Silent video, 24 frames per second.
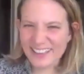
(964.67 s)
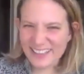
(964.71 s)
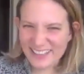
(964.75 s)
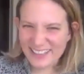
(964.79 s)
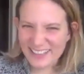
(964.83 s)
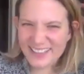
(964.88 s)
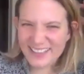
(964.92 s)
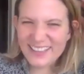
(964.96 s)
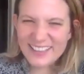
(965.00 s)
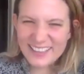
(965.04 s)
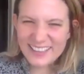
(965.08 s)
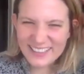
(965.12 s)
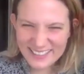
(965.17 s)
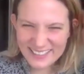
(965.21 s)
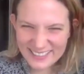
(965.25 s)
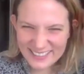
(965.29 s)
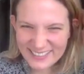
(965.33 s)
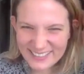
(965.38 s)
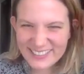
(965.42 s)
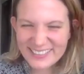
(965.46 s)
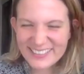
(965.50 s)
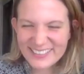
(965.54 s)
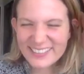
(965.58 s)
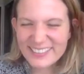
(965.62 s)
what?
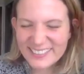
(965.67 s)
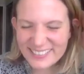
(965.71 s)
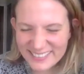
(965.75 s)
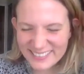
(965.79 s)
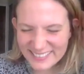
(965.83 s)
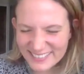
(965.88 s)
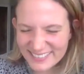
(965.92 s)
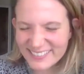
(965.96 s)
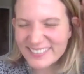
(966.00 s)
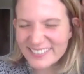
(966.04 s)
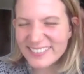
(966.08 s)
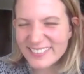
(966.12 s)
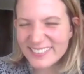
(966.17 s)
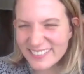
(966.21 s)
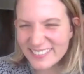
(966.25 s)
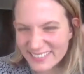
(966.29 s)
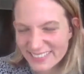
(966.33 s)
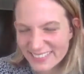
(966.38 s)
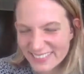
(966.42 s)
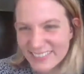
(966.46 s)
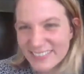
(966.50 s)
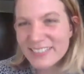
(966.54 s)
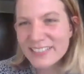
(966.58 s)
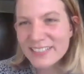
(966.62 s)
What do you
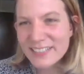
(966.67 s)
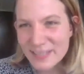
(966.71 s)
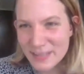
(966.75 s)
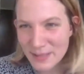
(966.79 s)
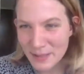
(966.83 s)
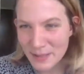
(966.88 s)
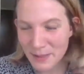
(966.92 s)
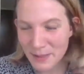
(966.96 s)
mean? Like,